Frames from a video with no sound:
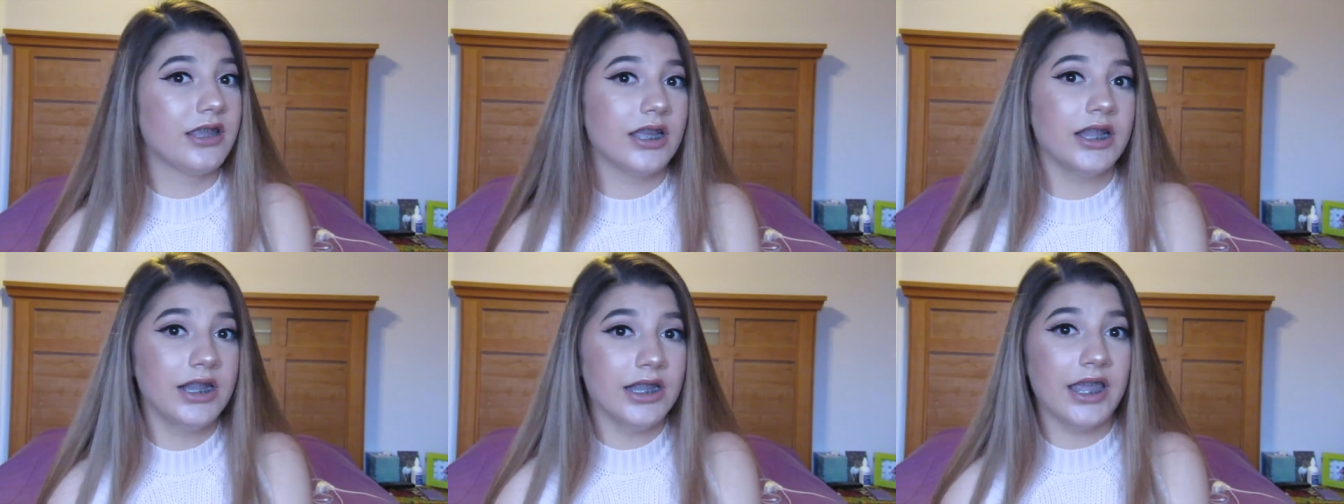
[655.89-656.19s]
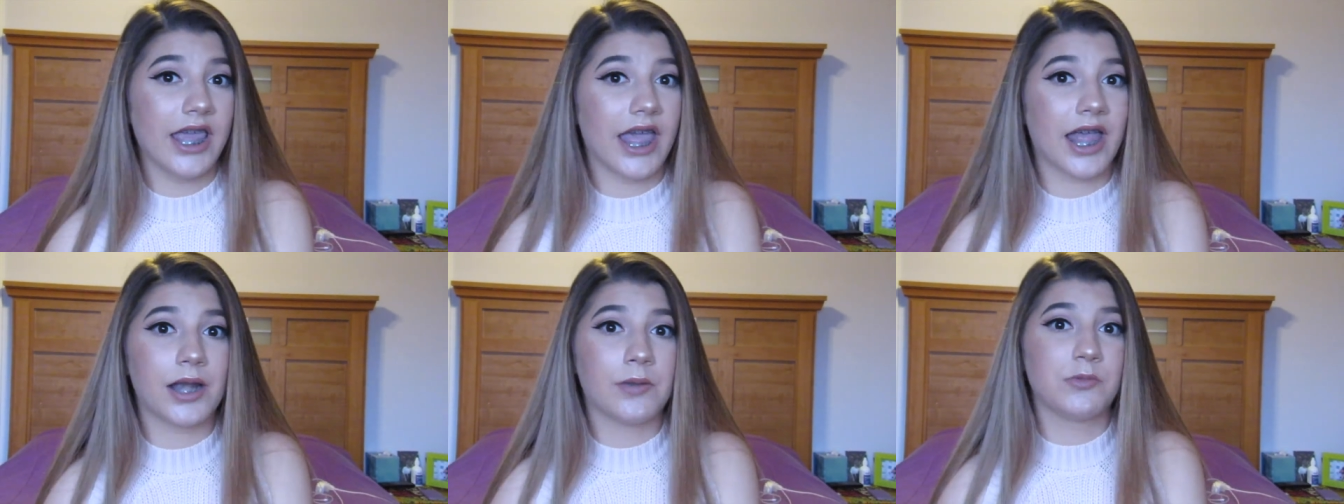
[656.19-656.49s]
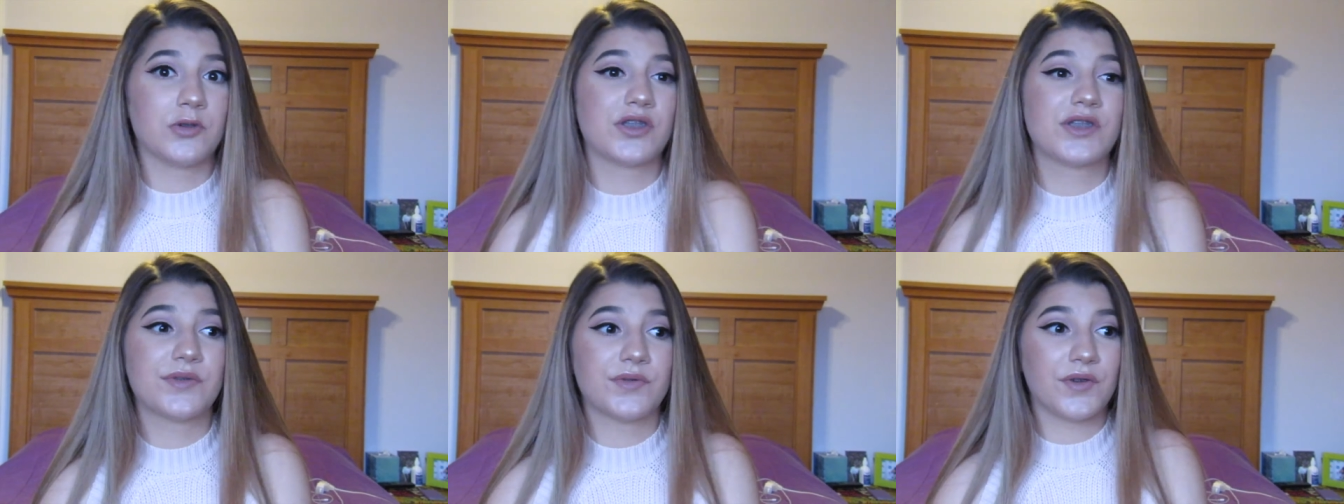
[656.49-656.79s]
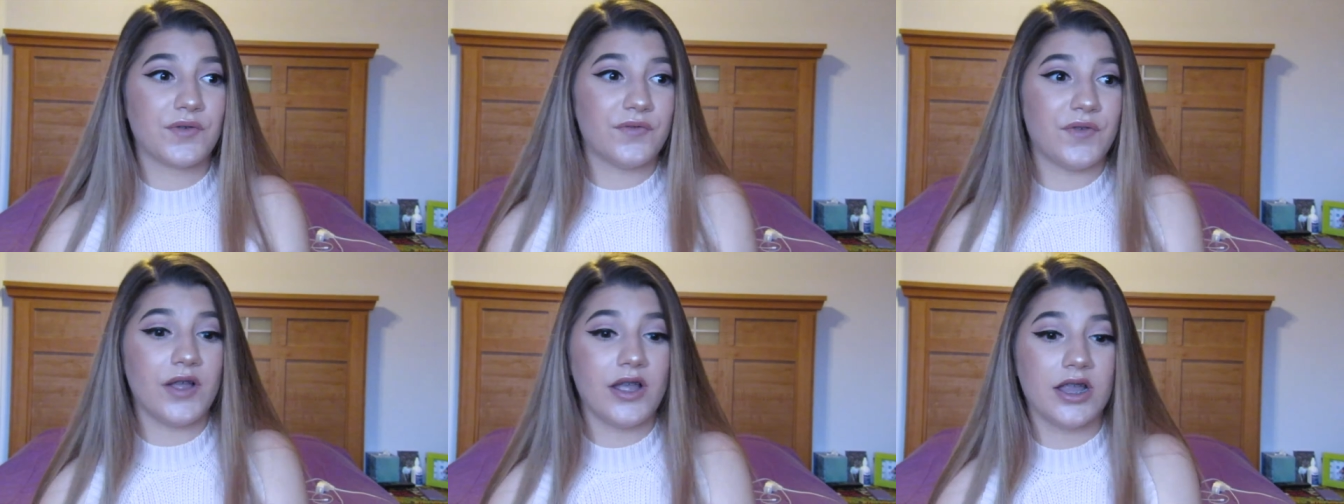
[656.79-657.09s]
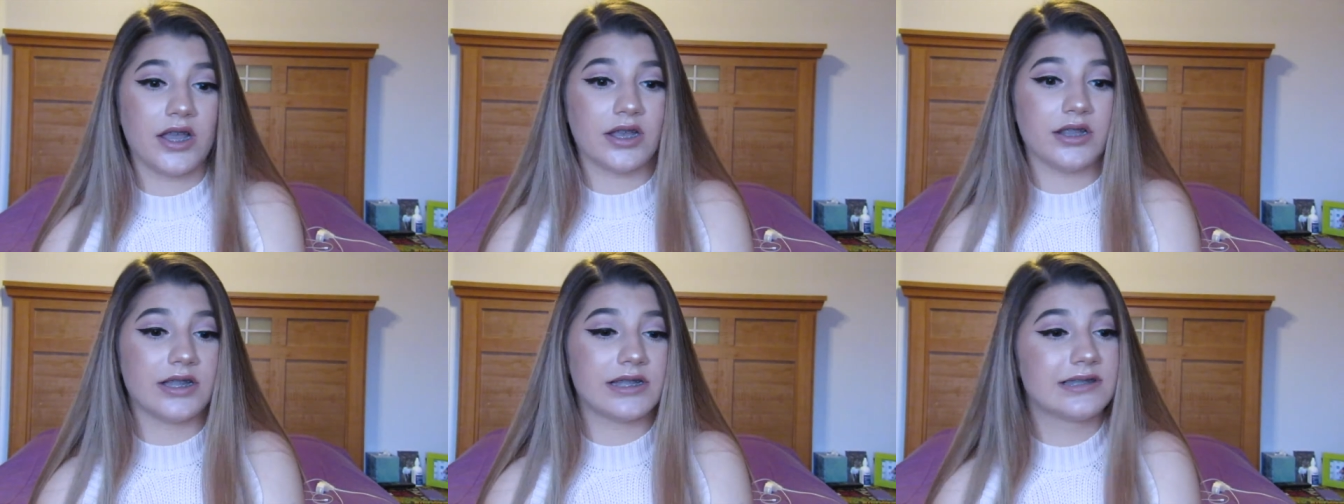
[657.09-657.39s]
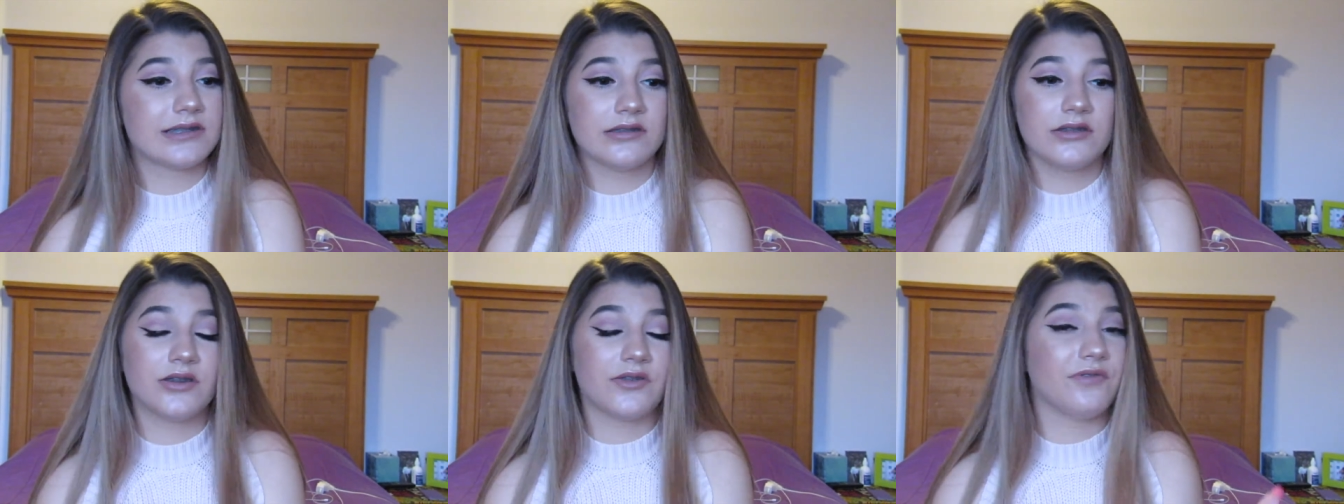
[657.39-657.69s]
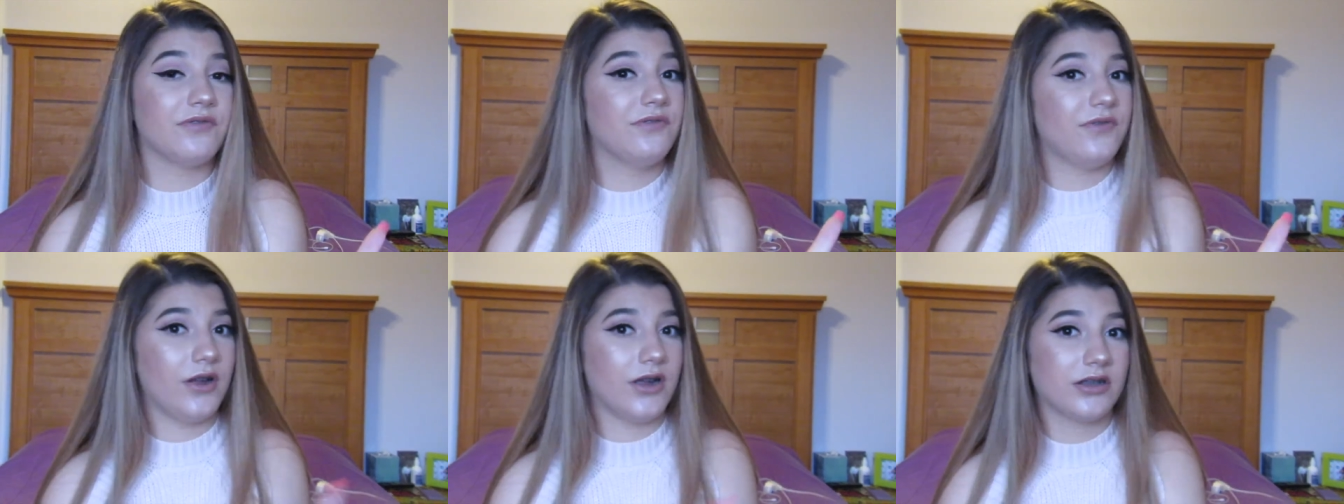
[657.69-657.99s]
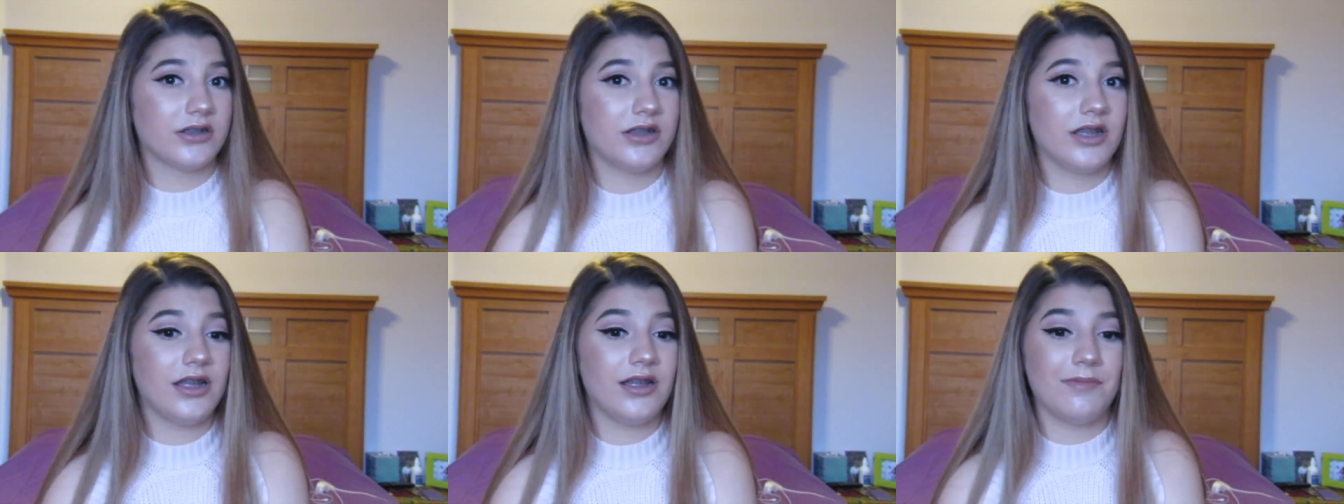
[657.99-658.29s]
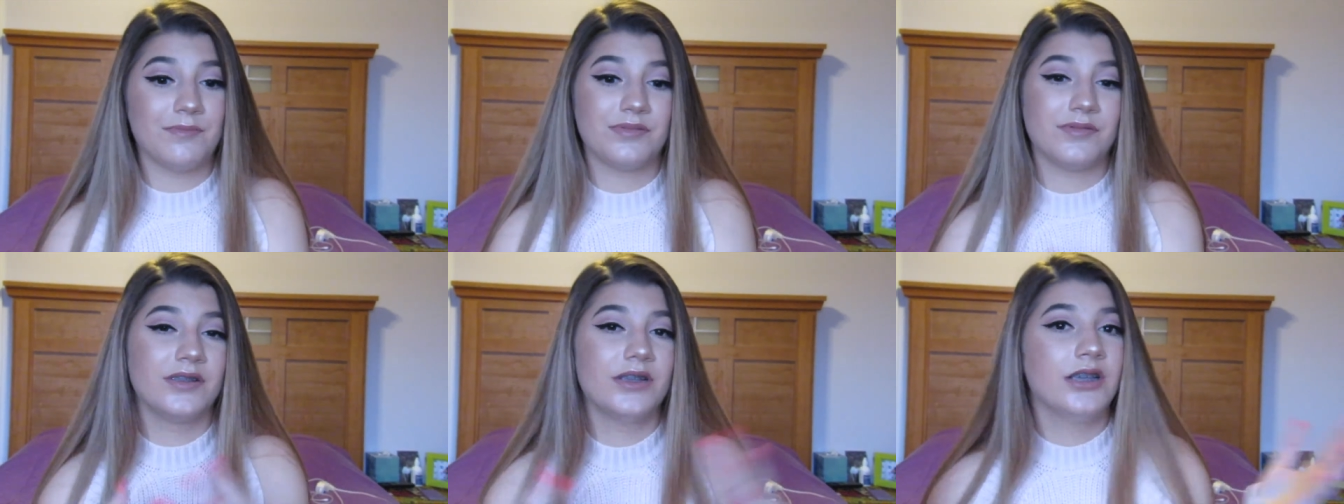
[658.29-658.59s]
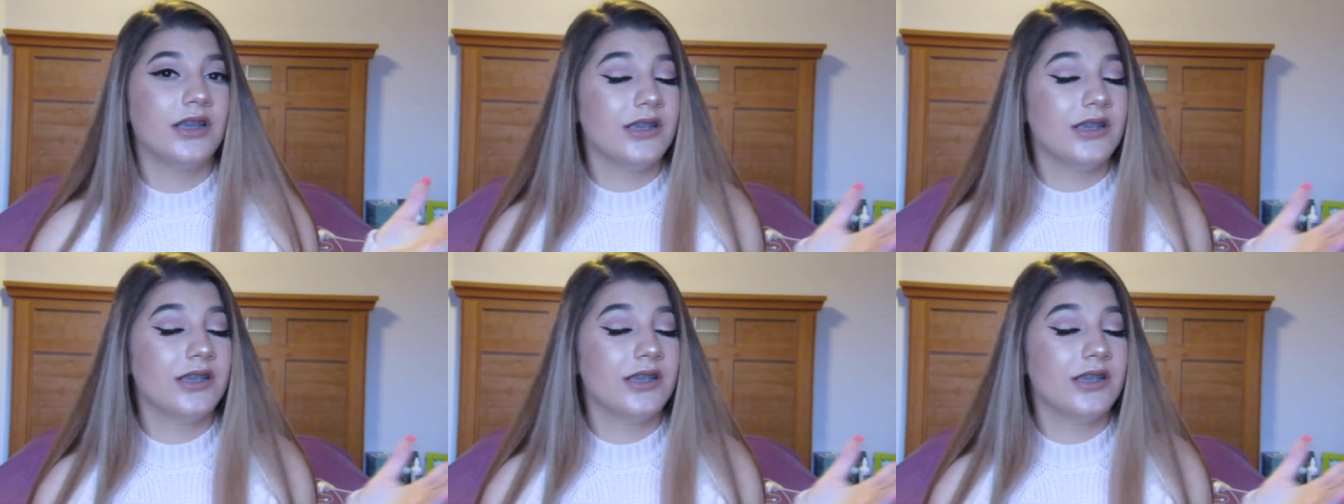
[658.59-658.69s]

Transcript: killing animals for fun. That's a little fucked up.